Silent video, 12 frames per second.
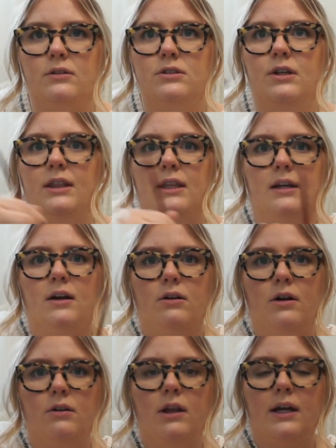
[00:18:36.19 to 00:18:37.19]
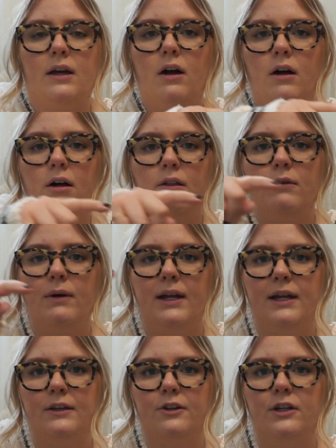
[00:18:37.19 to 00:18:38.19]
So I think I'll go like all the way
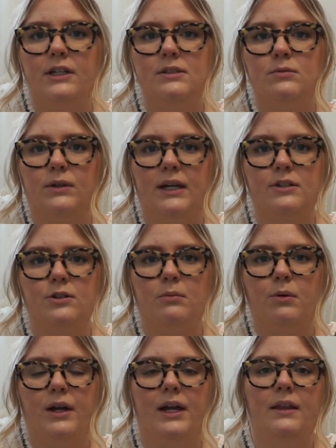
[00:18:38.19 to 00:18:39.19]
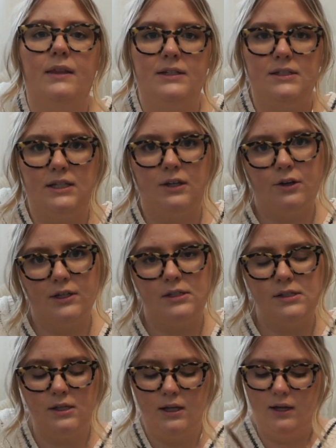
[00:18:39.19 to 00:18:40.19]
increase, we'll get to a point, and then
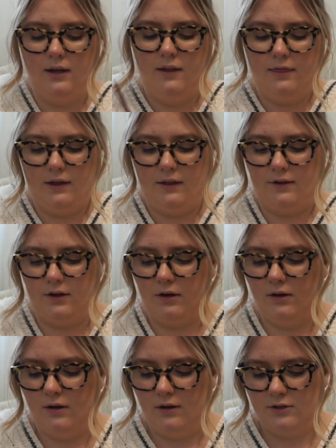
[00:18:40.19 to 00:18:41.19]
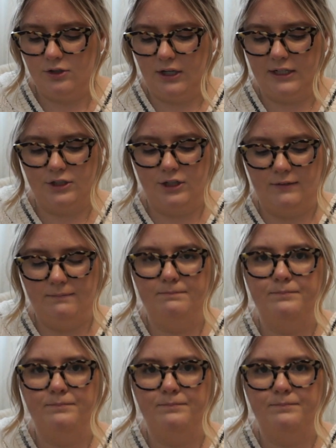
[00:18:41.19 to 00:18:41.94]
decrease the other direction.